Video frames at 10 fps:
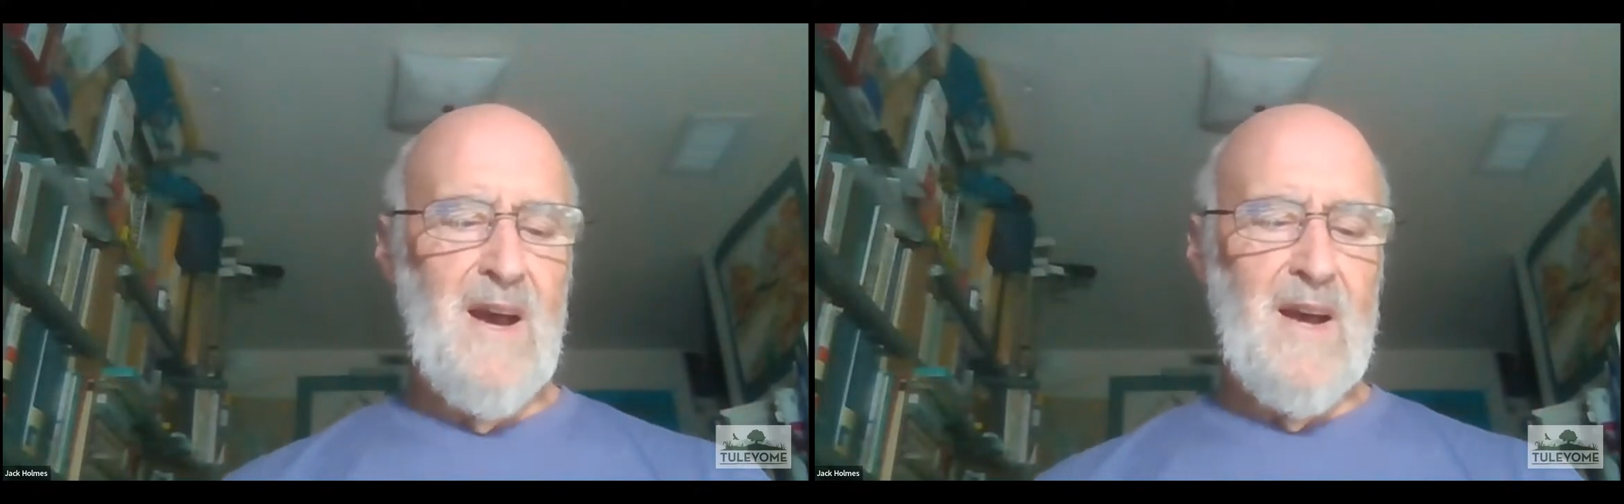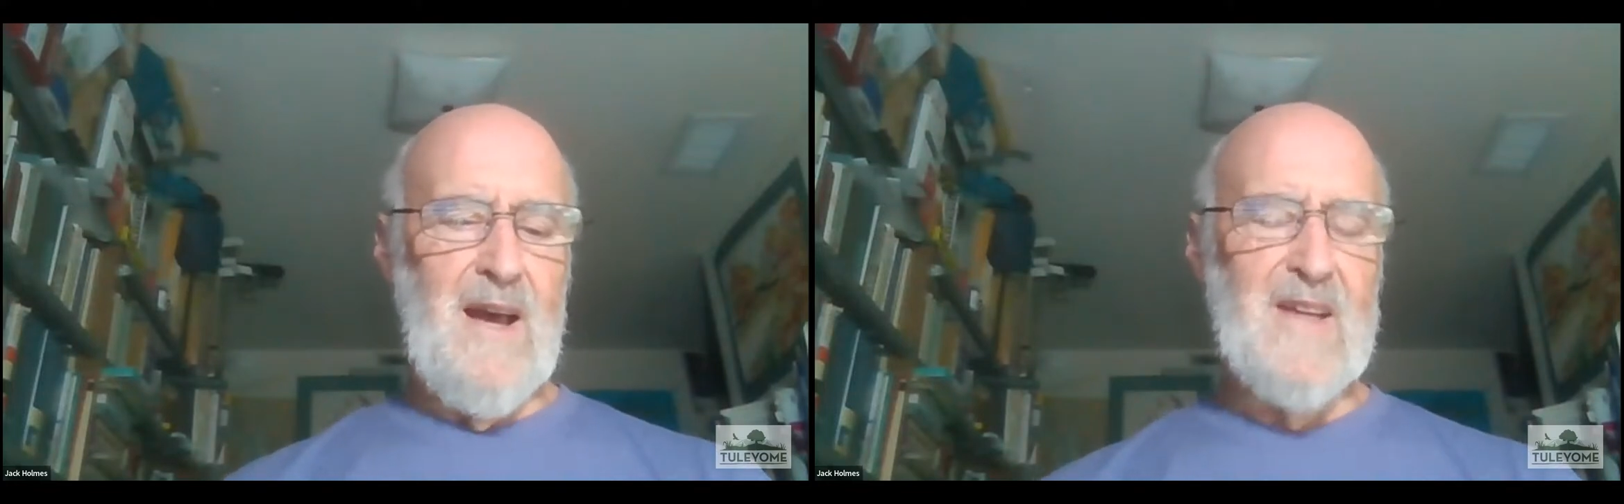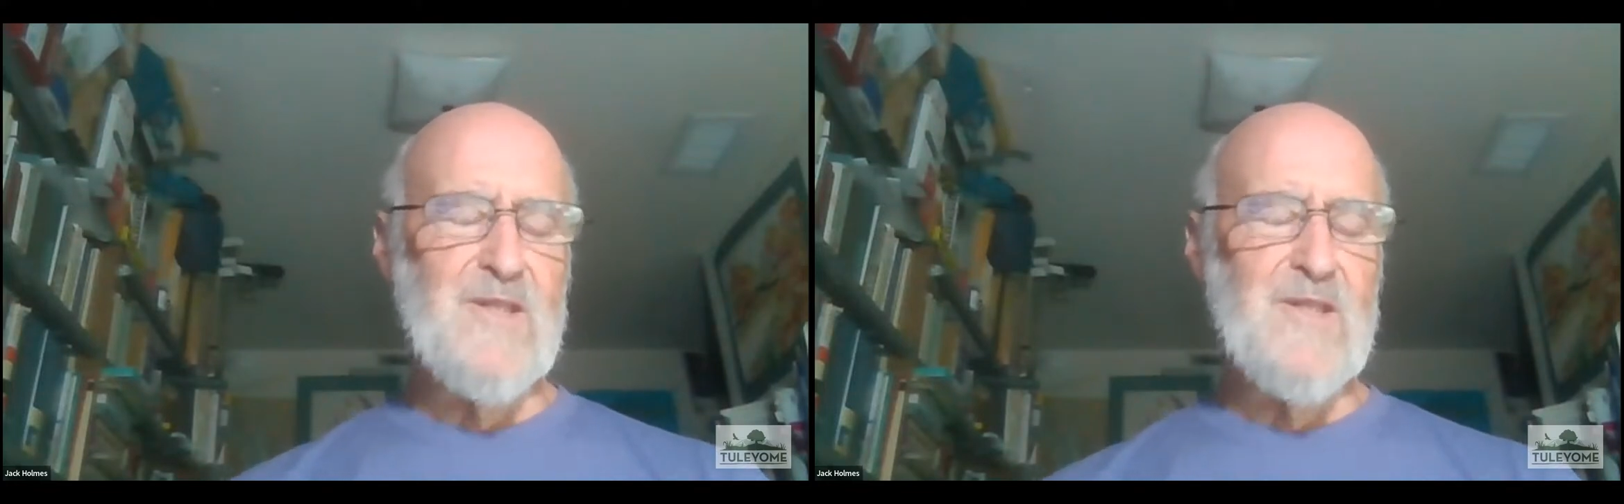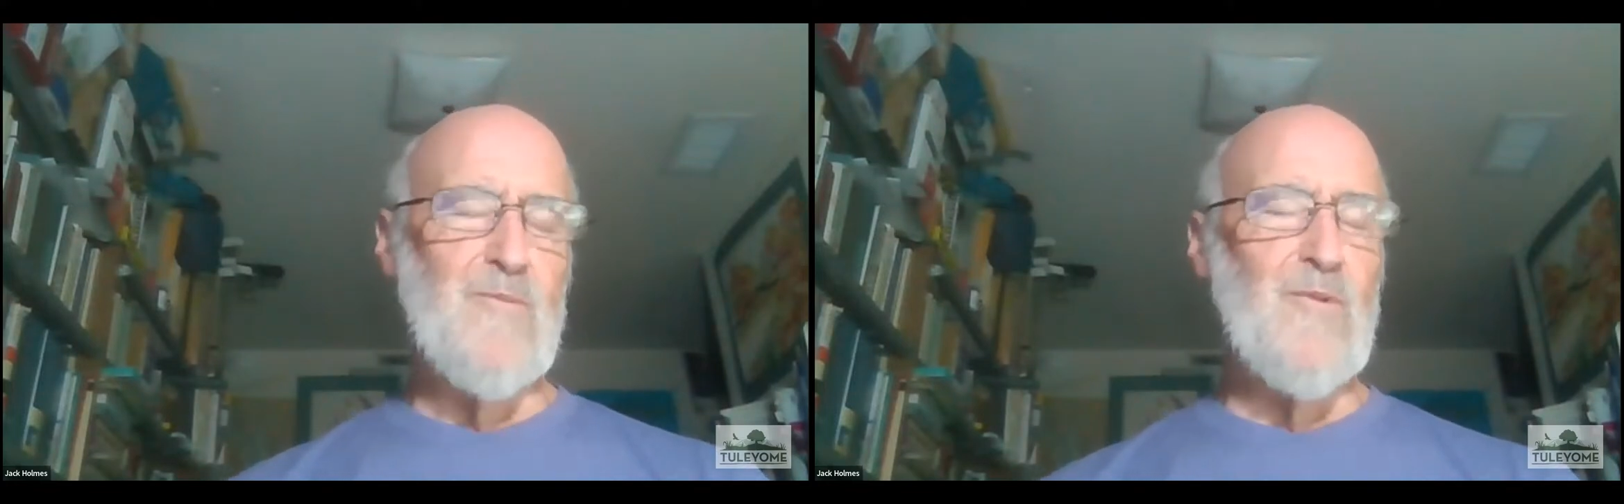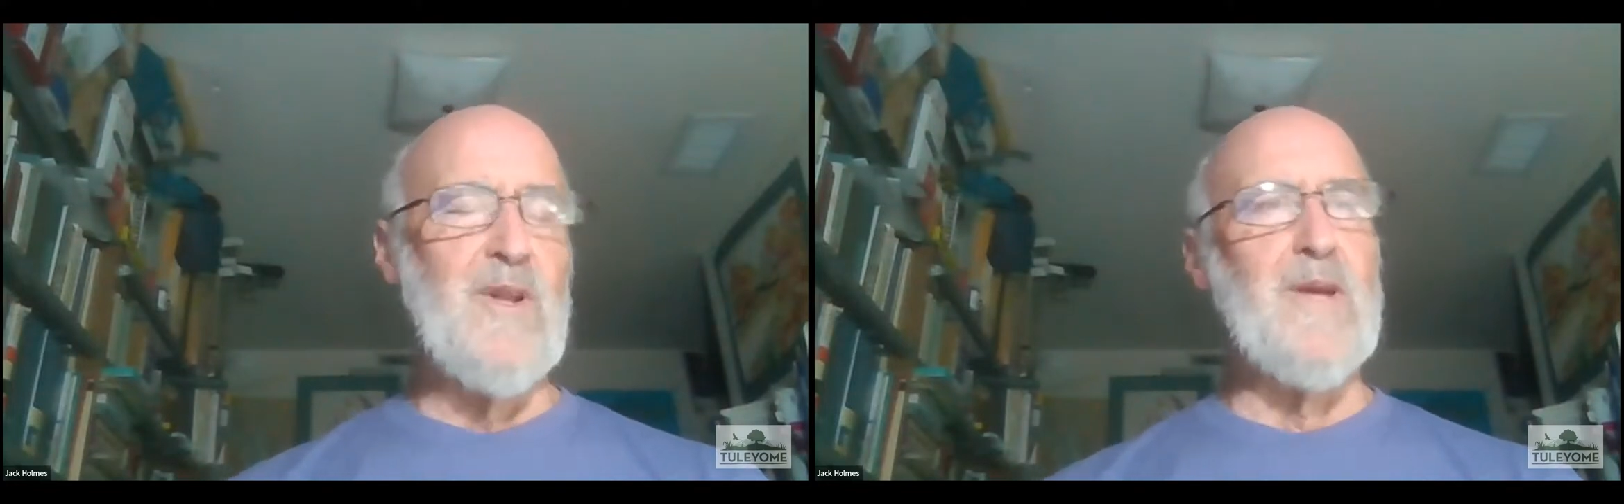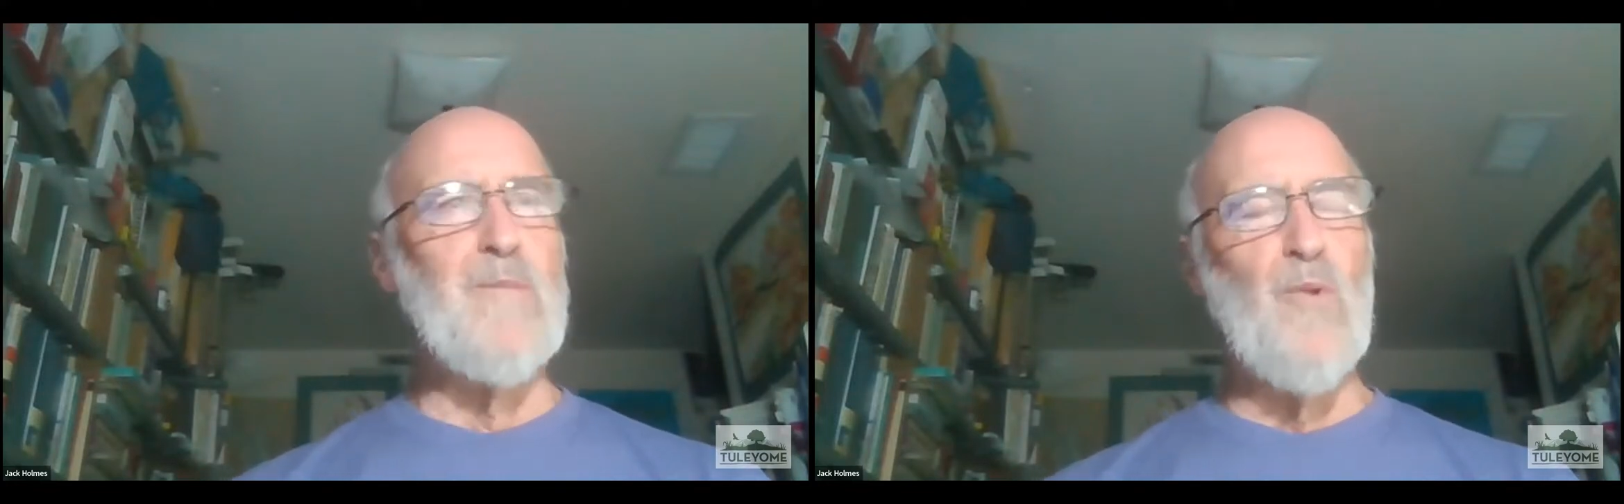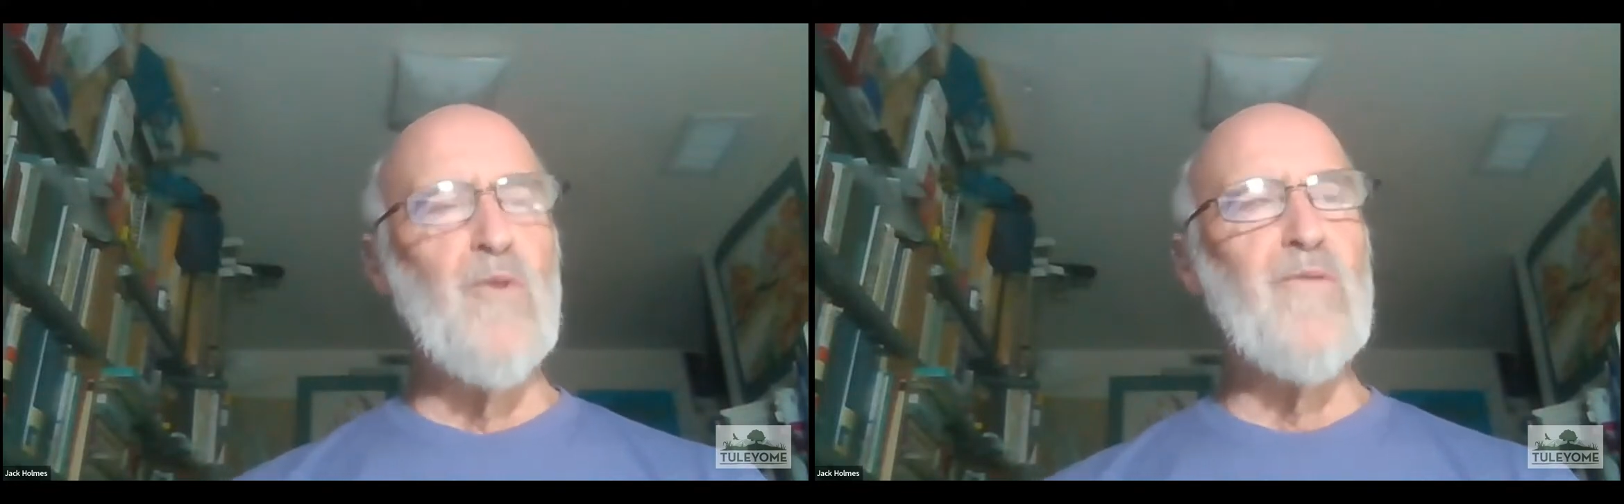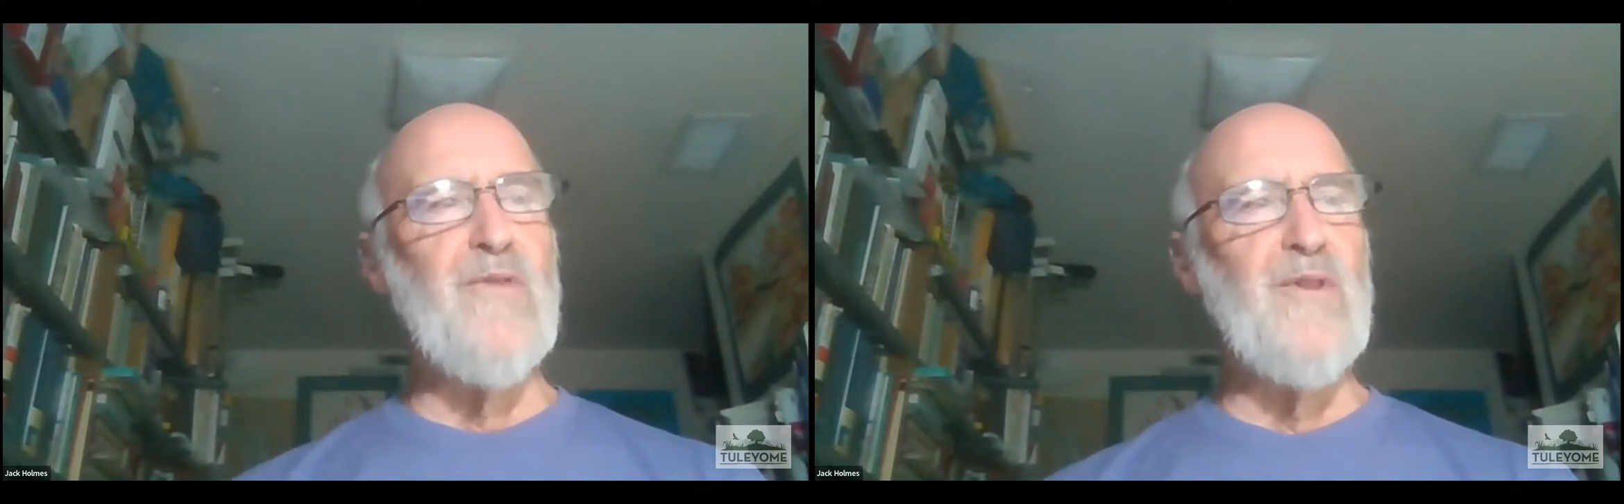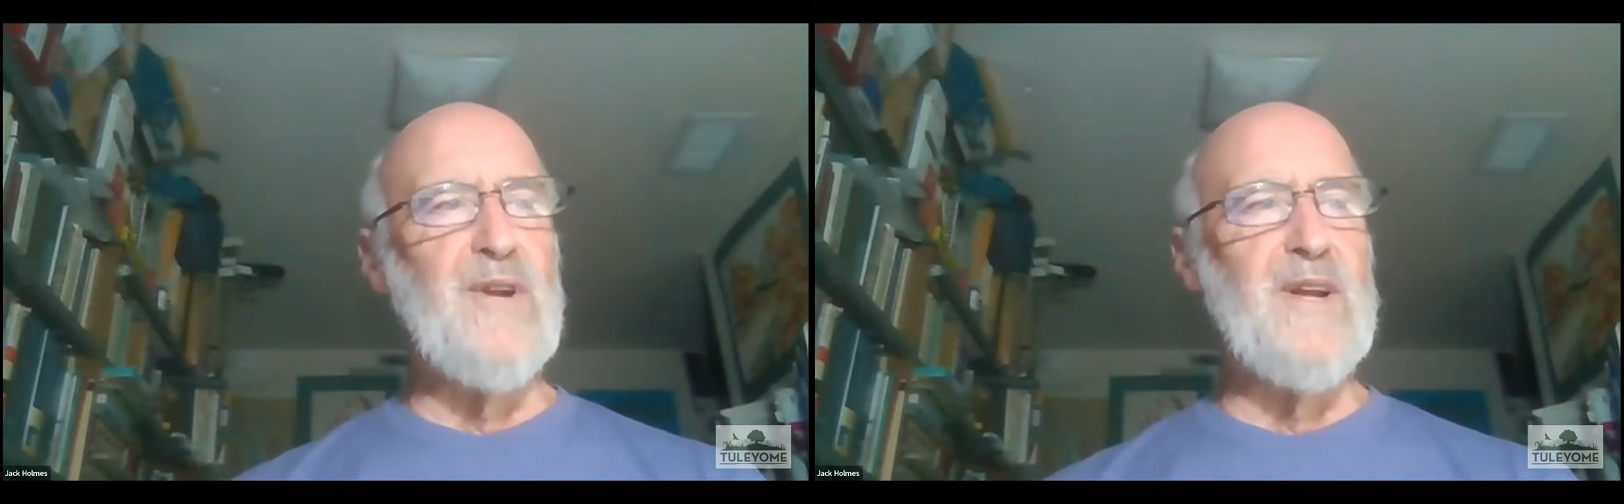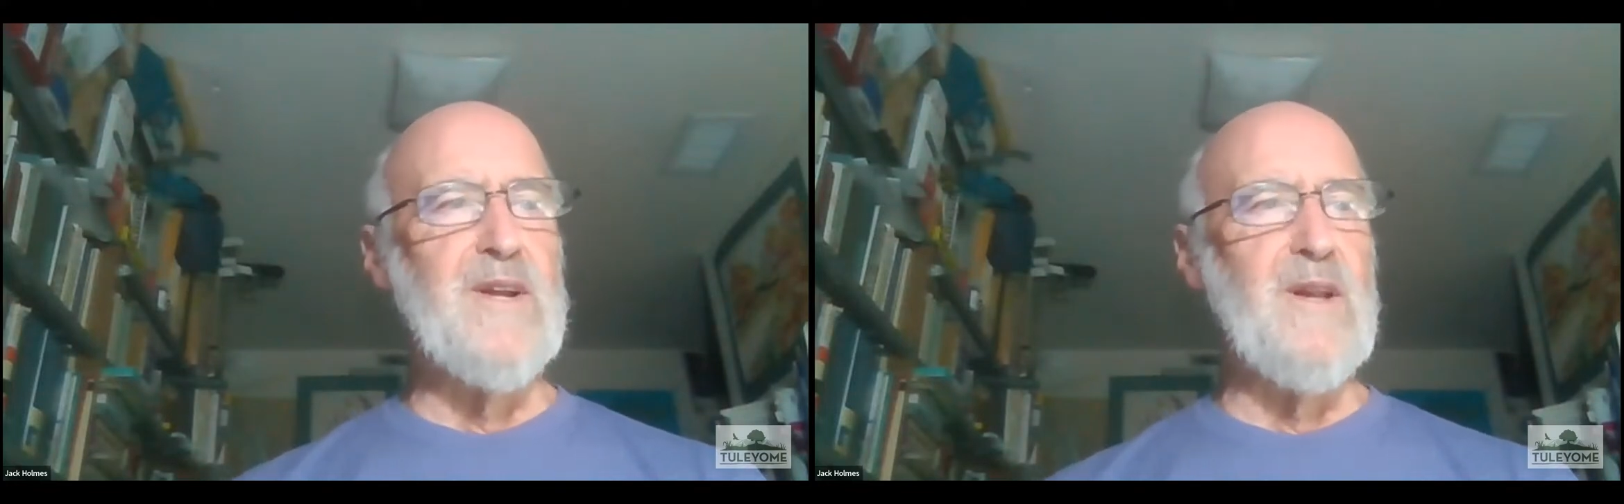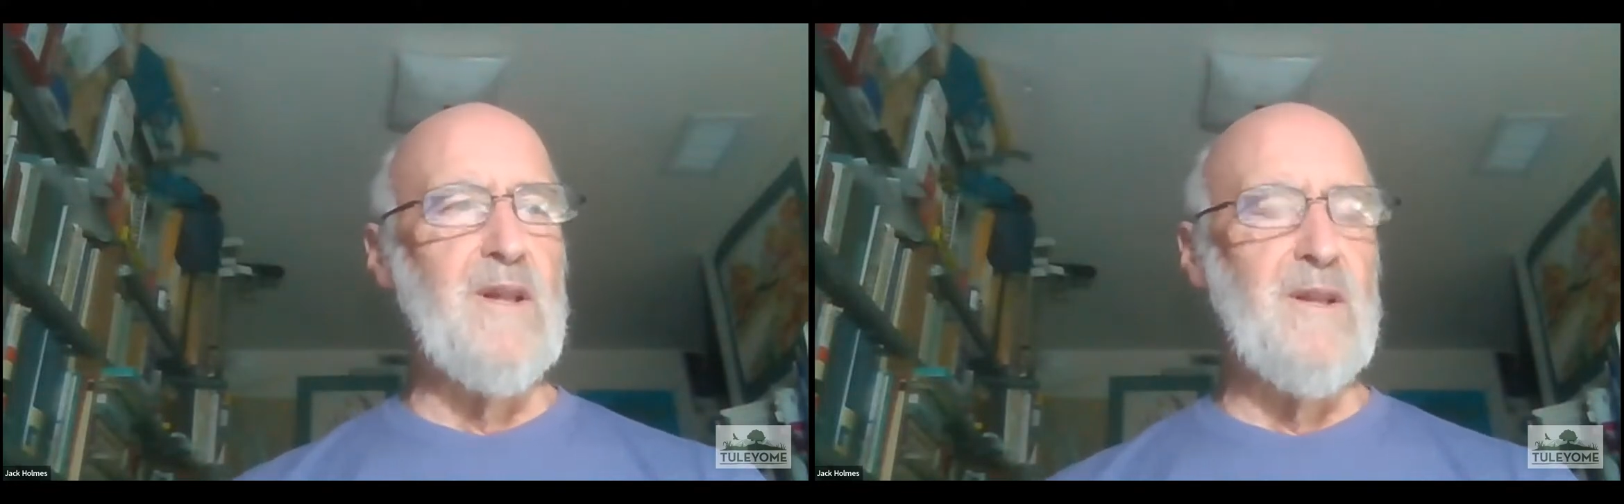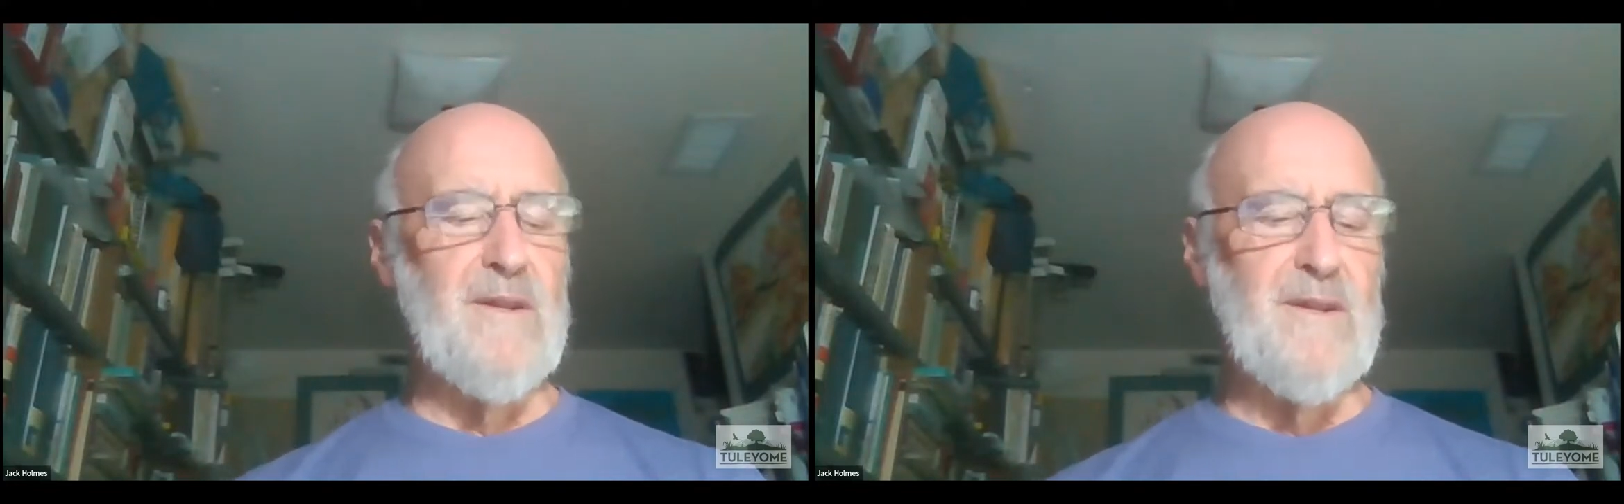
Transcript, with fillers: hasn't really moved the needle